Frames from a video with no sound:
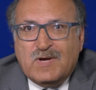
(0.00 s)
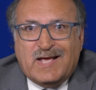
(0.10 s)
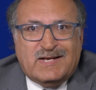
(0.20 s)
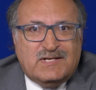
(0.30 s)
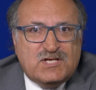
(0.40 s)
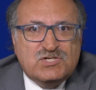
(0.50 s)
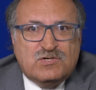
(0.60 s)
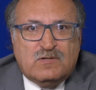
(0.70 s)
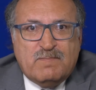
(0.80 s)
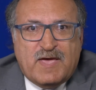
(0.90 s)
and
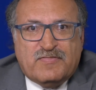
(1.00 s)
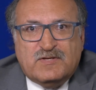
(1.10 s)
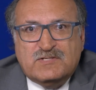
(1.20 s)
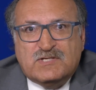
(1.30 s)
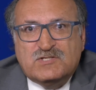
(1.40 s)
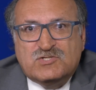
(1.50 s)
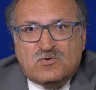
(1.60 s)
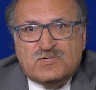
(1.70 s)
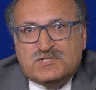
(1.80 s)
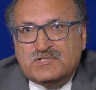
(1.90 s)
additional methods and
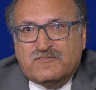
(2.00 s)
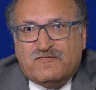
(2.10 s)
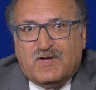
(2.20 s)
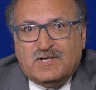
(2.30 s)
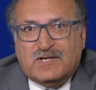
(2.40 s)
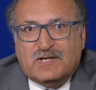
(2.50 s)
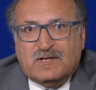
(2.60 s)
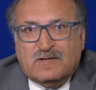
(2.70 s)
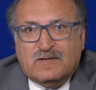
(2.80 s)
sources of funding,